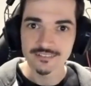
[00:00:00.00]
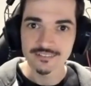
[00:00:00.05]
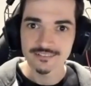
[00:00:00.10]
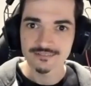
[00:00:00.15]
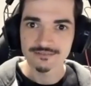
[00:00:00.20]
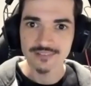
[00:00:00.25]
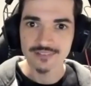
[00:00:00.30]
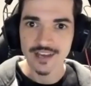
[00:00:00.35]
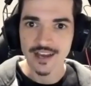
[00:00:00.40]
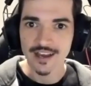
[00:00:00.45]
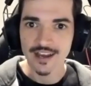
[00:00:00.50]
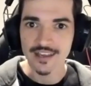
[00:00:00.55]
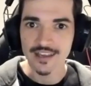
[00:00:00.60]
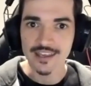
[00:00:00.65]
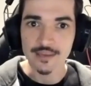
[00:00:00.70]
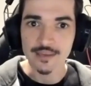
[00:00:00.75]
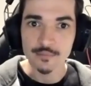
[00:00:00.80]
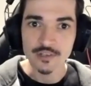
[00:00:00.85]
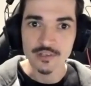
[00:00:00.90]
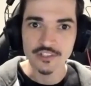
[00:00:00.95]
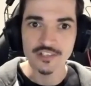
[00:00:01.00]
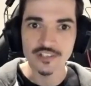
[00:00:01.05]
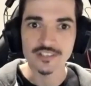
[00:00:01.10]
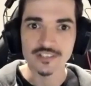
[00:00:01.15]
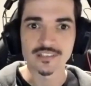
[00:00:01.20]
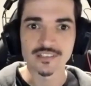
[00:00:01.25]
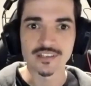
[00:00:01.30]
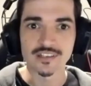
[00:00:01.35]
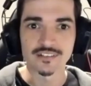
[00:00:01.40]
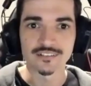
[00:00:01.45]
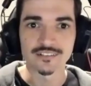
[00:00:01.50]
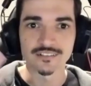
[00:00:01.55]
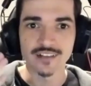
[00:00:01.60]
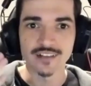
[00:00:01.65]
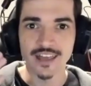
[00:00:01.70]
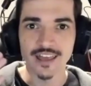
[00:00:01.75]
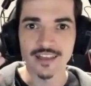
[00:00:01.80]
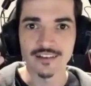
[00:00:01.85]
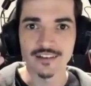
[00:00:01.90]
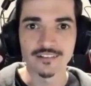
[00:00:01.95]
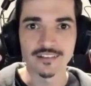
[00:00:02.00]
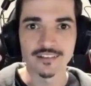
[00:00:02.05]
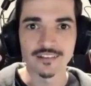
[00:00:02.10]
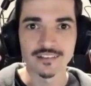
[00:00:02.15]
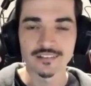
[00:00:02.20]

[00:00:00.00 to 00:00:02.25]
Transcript: uh, images and and